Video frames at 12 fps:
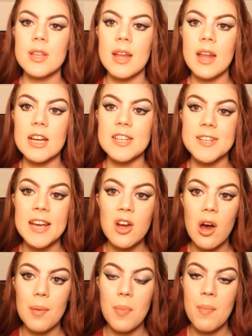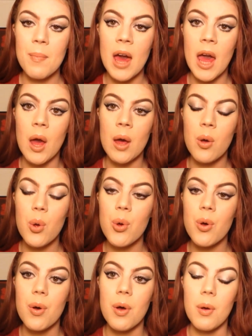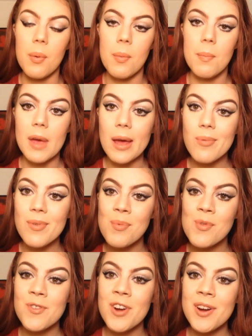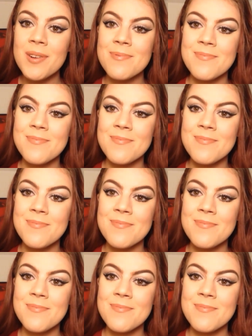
then I shake up my makeup remover.